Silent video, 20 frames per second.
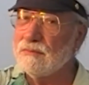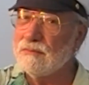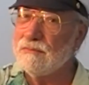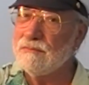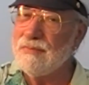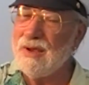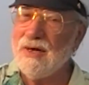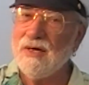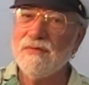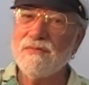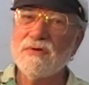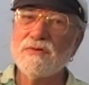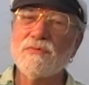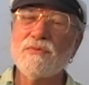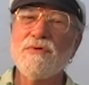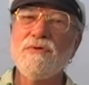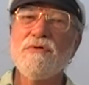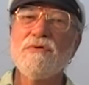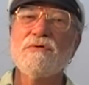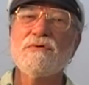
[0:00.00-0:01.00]
many of us
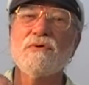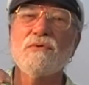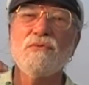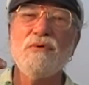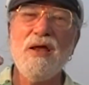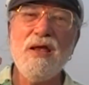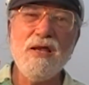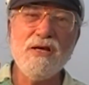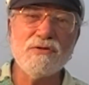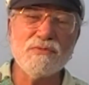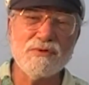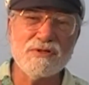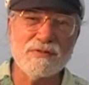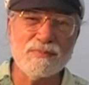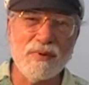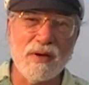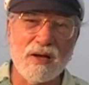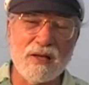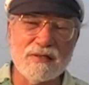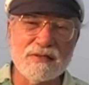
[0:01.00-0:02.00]
will use a rage
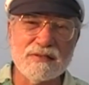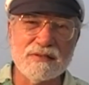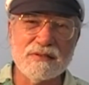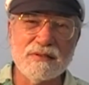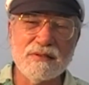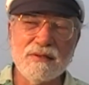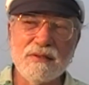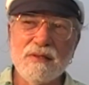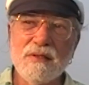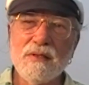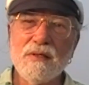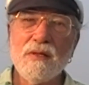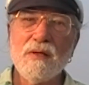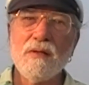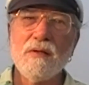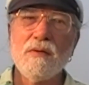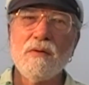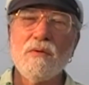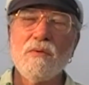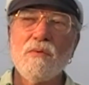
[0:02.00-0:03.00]
response
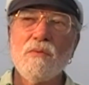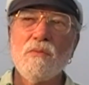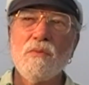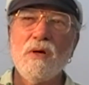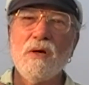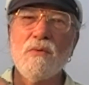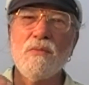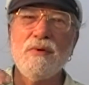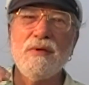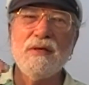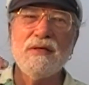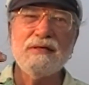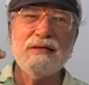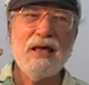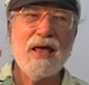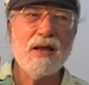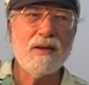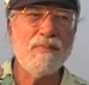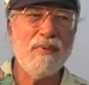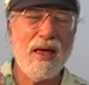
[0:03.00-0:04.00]
where we
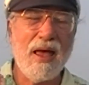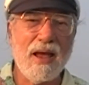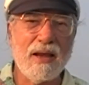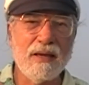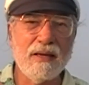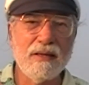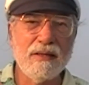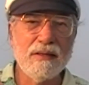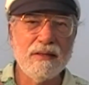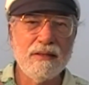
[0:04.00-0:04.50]
attack back,